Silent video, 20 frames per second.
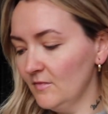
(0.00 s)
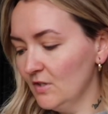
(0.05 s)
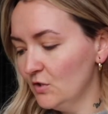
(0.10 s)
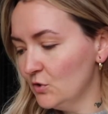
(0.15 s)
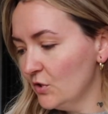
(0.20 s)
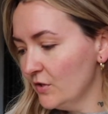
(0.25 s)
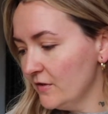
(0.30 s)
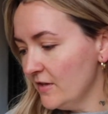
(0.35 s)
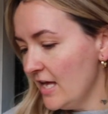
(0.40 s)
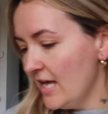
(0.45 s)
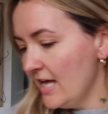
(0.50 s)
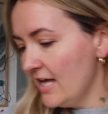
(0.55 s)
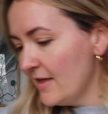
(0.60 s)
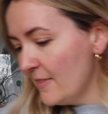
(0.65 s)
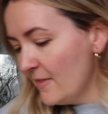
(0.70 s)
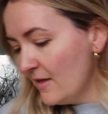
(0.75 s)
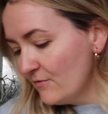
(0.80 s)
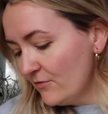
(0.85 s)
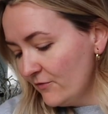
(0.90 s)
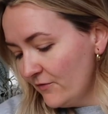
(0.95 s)
So got that, and
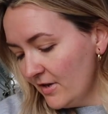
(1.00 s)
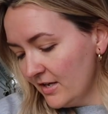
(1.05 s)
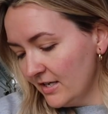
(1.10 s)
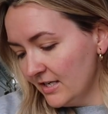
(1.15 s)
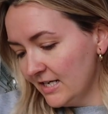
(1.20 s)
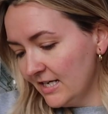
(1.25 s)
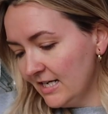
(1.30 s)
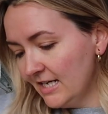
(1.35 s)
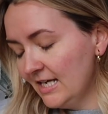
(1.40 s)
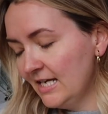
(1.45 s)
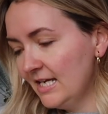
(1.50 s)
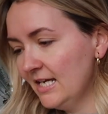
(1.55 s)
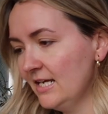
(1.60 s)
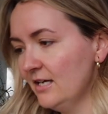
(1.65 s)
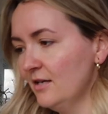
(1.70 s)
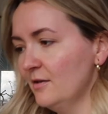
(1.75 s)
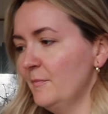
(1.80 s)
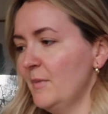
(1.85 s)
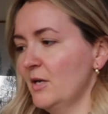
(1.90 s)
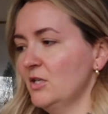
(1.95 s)
then finally
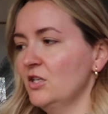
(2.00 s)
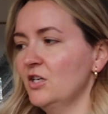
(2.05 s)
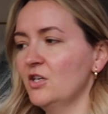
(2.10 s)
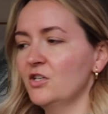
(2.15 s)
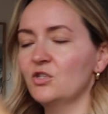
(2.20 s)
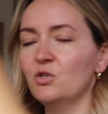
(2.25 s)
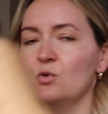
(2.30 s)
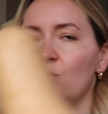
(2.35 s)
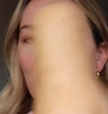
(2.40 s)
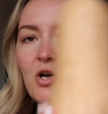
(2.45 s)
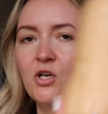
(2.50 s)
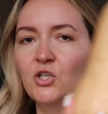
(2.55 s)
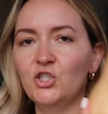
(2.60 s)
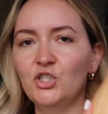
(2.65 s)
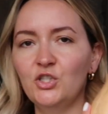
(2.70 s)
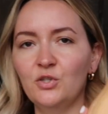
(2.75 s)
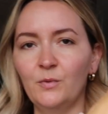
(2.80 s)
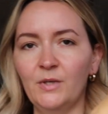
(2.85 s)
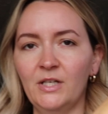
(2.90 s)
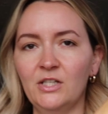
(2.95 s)
butternut
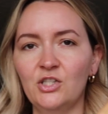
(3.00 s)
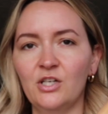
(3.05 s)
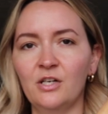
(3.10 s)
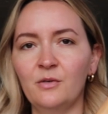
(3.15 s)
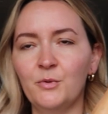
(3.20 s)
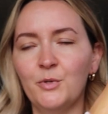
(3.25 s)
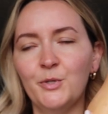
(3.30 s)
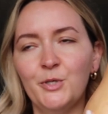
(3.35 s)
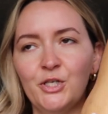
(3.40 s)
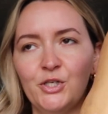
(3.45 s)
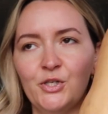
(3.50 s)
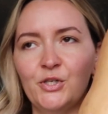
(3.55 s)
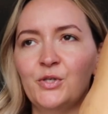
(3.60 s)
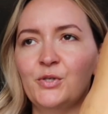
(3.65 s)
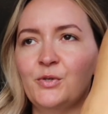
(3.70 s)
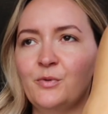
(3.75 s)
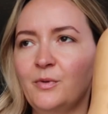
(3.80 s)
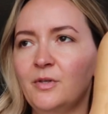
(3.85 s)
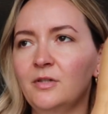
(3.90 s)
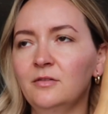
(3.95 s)
squash, which I will
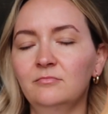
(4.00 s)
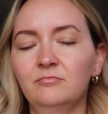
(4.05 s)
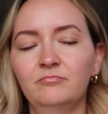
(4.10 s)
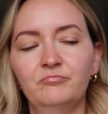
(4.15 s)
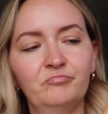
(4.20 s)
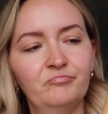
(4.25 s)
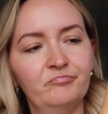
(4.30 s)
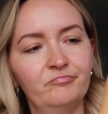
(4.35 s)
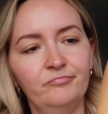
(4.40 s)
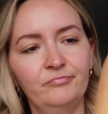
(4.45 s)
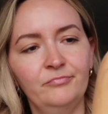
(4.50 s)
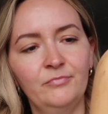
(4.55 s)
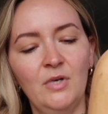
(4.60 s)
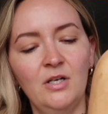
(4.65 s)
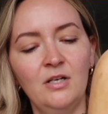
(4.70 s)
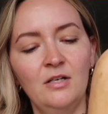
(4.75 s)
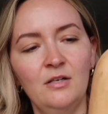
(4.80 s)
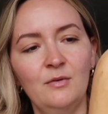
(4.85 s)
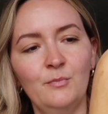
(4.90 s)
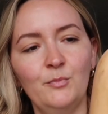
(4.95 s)
do
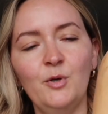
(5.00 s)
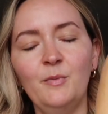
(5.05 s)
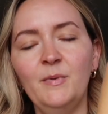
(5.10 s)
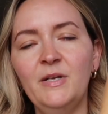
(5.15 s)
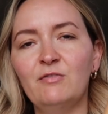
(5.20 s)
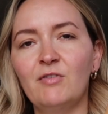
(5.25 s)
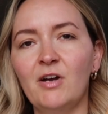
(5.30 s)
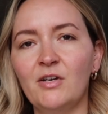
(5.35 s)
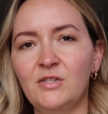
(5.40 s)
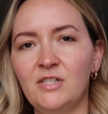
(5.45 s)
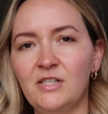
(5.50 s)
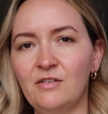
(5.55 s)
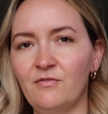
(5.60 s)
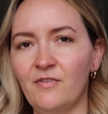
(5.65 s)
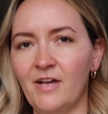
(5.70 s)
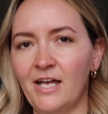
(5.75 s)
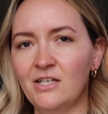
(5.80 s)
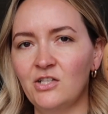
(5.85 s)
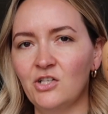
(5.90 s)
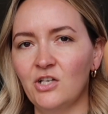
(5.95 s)
probably roasted
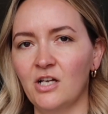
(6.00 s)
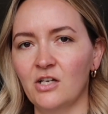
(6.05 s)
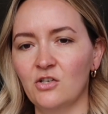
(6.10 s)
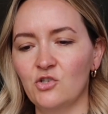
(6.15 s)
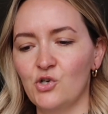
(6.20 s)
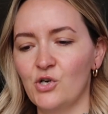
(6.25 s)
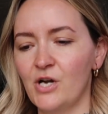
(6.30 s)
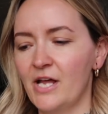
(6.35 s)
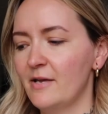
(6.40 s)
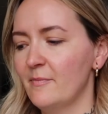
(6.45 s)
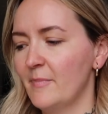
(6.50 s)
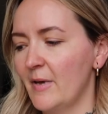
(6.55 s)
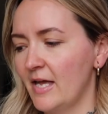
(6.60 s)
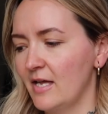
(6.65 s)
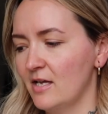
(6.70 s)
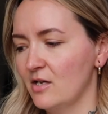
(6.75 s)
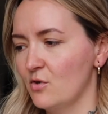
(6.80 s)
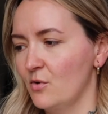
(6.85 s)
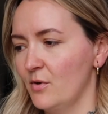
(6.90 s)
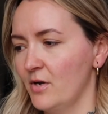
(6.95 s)
veg like tray
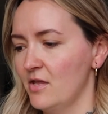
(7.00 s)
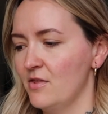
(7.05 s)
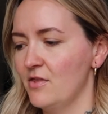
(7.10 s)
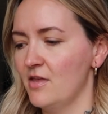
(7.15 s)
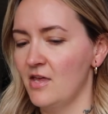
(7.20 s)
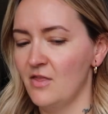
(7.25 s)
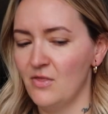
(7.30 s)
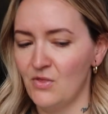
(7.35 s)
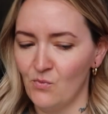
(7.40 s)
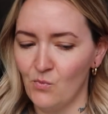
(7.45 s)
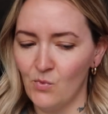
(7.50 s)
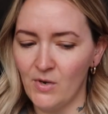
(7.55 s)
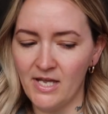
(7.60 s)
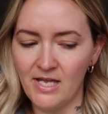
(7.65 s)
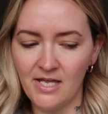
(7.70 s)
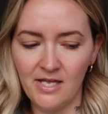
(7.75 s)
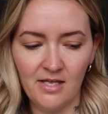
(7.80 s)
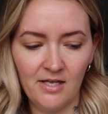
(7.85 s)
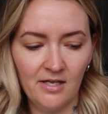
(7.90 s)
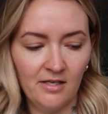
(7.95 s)
bake with in the
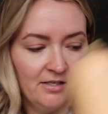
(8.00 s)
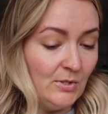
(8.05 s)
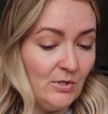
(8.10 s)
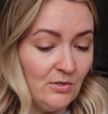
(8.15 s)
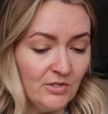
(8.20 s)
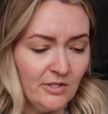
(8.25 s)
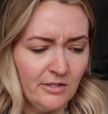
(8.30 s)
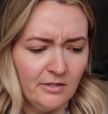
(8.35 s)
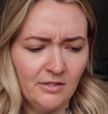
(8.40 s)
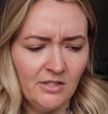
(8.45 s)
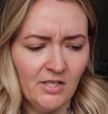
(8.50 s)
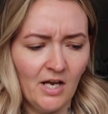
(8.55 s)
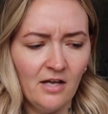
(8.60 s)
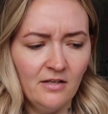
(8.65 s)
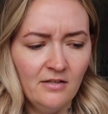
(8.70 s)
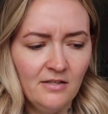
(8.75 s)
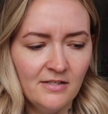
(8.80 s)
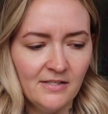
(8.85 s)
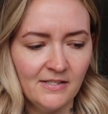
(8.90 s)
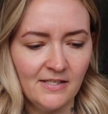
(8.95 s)
week. We've got
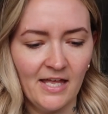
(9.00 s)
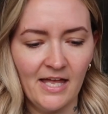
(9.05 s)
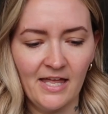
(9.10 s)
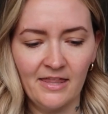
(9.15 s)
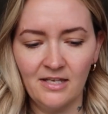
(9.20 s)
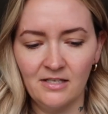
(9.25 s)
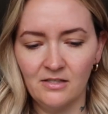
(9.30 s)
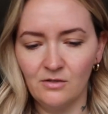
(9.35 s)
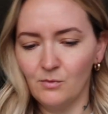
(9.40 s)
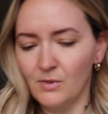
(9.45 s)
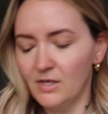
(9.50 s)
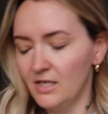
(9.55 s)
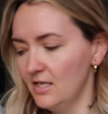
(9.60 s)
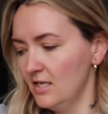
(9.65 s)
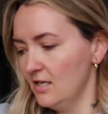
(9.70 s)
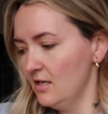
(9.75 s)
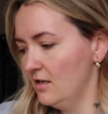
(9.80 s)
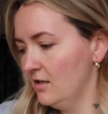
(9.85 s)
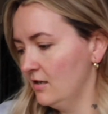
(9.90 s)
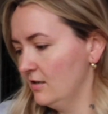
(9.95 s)
tons there this
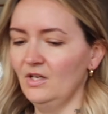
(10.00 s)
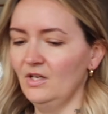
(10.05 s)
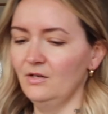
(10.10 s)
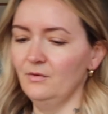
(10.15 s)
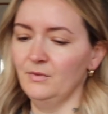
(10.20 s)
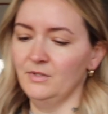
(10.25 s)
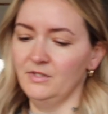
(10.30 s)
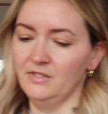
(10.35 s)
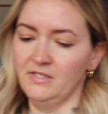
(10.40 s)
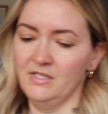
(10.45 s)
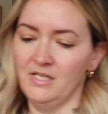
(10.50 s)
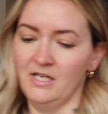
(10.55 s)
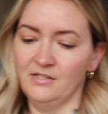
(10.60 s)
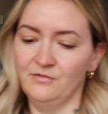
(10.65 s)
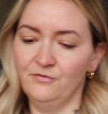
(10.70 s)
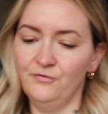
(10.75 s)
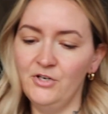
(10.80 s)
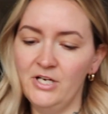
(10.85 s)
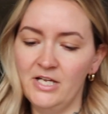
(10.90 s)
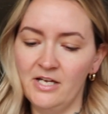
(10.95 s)
week. What's this?
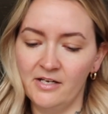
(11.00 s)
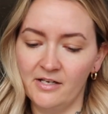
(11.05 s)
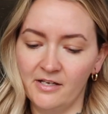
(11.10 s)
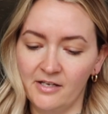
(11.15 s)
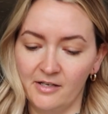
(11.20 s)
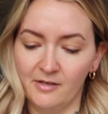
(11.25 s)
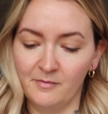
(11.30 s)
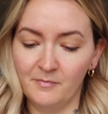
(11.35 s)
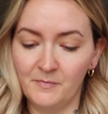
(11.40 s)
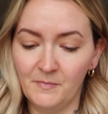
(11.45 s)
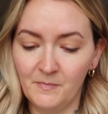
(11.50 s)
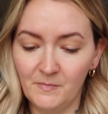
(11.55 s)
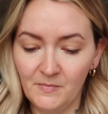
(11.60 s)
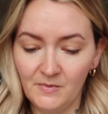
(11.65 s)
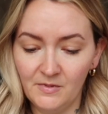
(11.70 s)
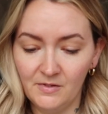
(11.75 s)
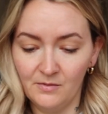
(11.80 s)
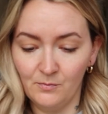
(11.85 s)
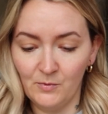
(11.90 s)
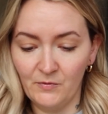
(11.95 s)
Free
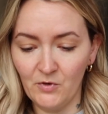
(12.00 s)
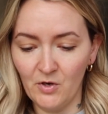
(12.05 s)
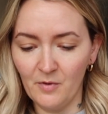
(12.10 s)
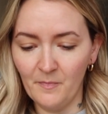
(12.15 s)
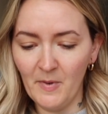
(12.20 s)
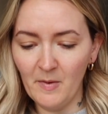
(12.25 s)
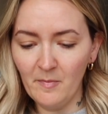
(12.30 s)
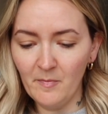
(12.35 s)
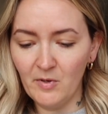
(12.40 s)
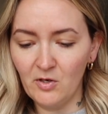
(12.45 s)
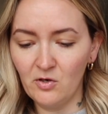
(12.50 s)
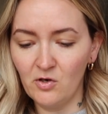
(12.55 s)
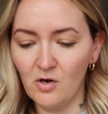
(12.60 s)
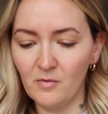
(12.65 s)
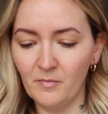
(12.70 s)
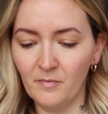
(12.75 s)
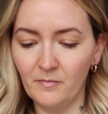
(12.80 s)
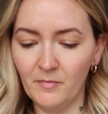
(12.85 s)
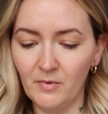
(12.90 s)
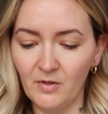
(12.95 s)
herbs. We've got a bumper
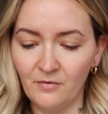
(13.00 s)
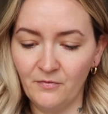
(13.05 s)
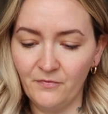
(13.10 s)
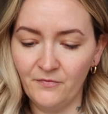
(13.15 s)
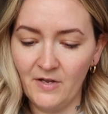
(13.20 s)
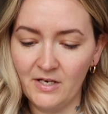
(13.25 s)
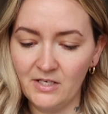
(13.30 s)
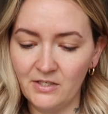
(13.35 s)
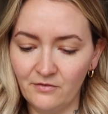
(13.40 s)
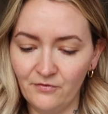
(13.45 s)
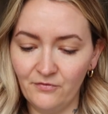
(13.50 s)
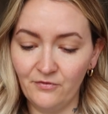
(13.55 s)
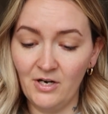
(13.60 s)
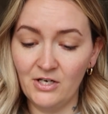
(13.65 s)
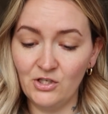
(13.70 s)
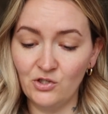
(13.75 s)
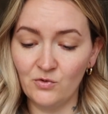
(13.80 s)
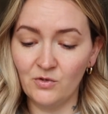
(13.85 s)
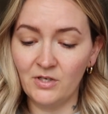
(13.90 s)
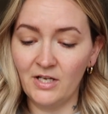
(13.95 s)
crop of
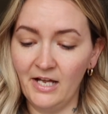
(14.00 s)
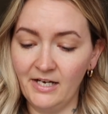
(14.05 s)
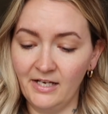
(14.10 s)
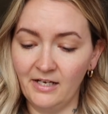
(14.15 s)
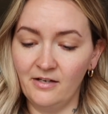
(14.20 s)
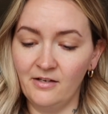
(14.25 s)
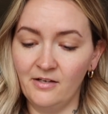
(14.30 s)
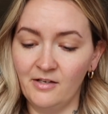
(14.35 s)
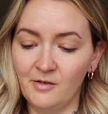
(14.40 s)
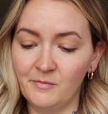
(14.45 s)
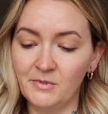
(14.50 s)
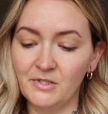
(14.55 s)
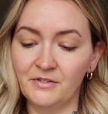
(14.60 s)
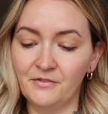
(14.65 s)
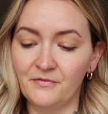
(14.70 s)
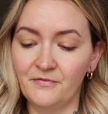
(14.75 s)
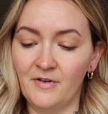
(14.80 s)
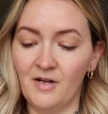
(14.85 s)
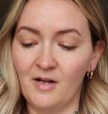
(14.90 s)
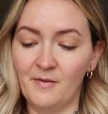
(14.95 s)
fresh organic herbs on the
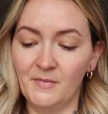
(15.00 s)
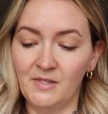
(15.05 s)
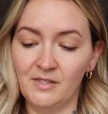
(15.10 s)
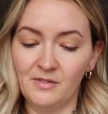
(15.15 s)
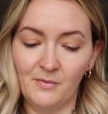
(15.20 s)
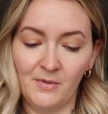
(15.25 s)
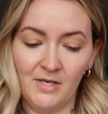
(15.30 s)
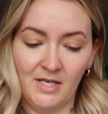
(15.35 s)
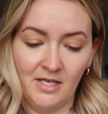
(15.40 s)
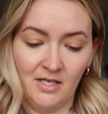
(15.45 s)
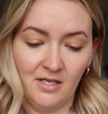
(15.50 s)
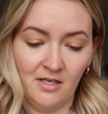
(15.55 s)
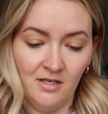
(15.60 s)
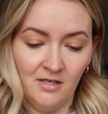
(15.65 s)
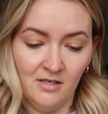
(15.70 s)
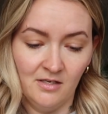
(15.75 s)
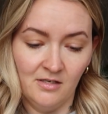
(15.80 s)
farm this week.